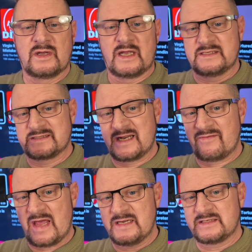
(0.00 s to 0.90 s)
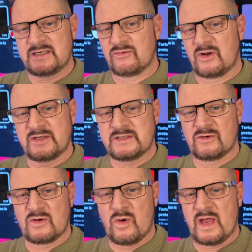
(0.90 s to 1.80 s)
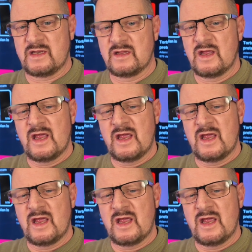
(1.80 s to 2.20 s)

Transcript: instead of 80 or 90 odd quid,